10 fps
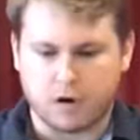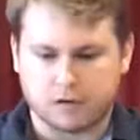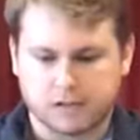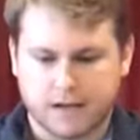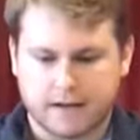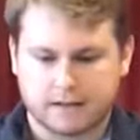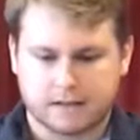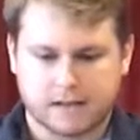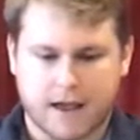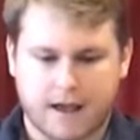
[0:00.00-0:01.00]
most
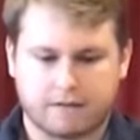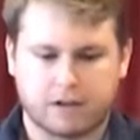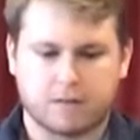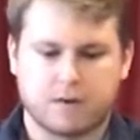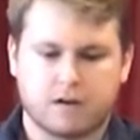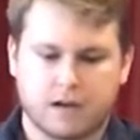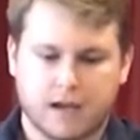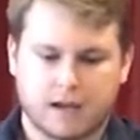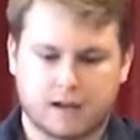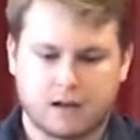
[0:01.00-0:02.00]
scientists have in
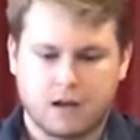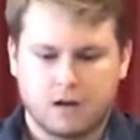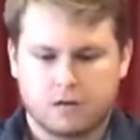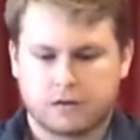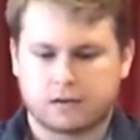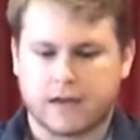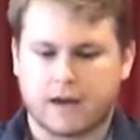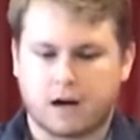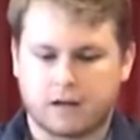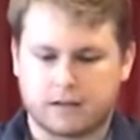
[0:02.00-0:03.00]
communicating with a
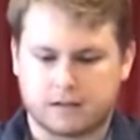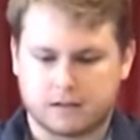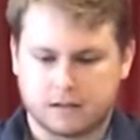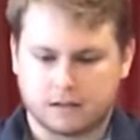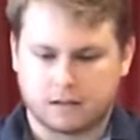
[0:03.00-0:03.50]
lay audience,